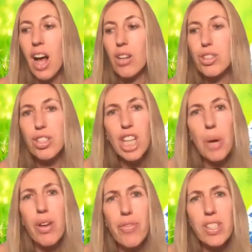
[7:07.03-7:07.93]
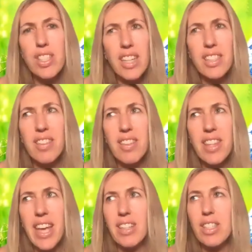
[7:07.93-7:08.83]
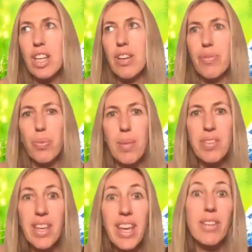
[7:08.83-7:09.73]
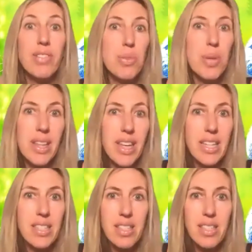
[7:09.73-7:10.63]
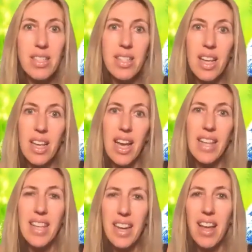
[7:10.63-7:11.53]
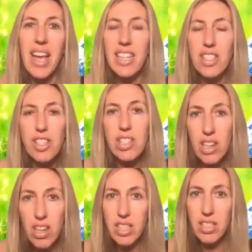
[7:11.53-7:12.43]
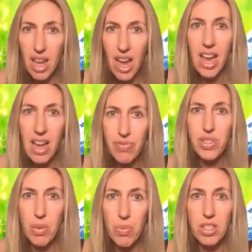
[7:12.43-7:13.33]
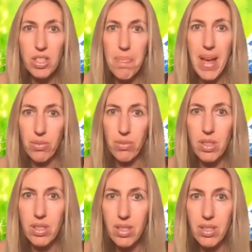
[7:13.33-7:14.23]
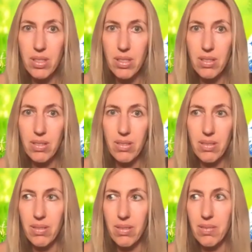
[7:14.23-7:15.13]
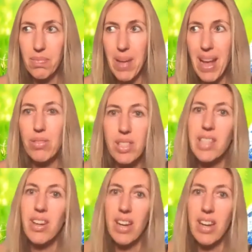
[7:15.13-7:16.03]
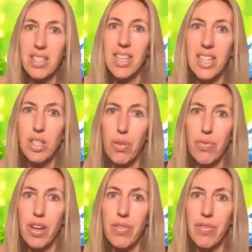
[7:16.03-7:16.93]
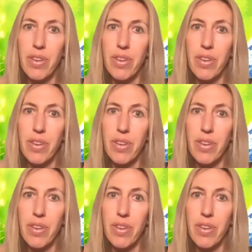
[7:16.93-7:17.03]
I'll just go over certain things of, well, I'm thinking of doing this, and then it's just nice to have someone to bounce the ideas off of.